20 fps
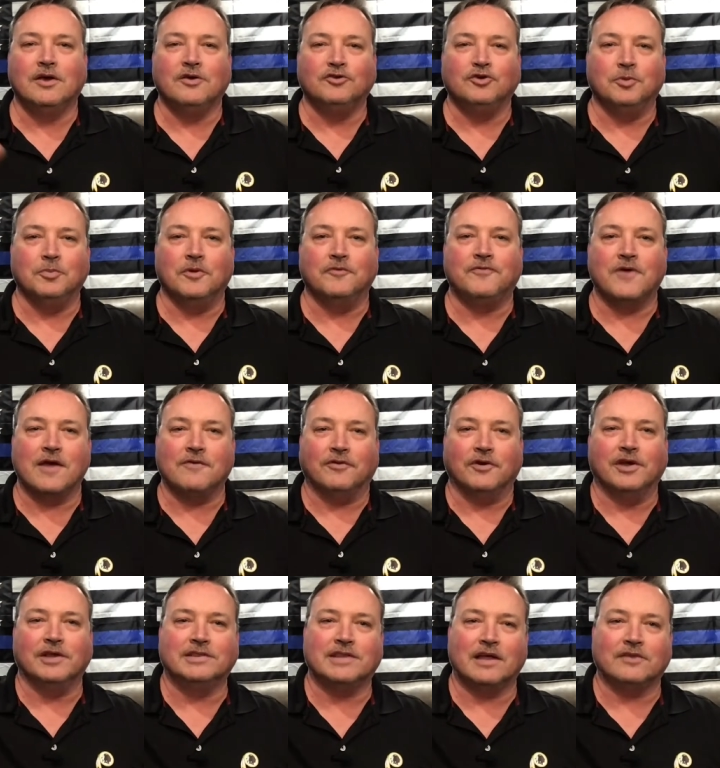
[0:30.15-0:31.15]
Do me a favor,
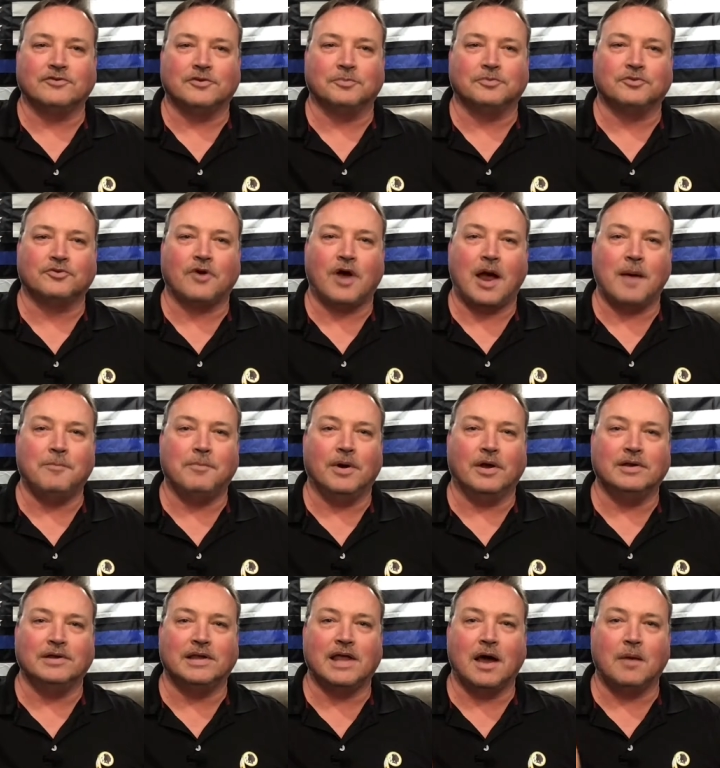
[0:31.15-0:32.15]
hit that subscribe
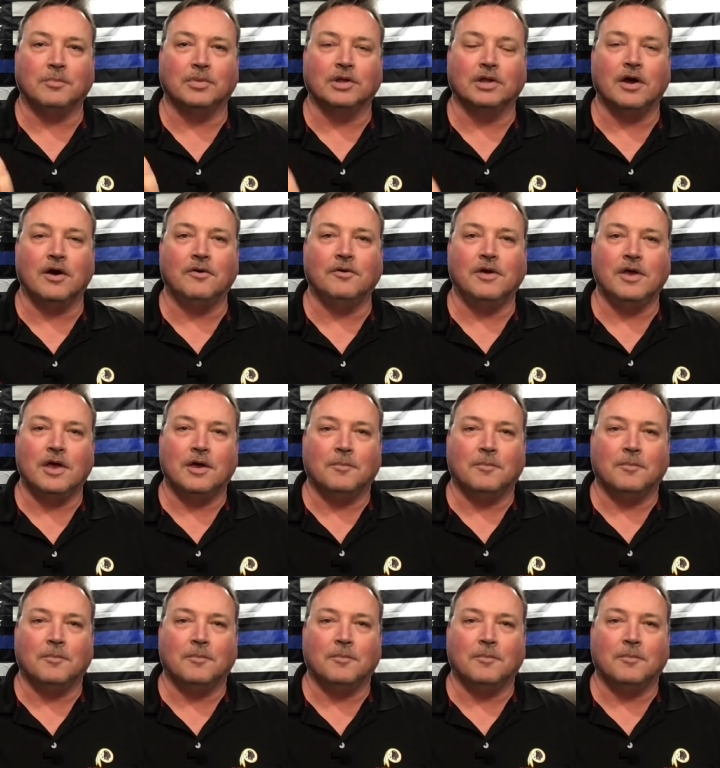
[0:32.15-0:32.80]
button down below.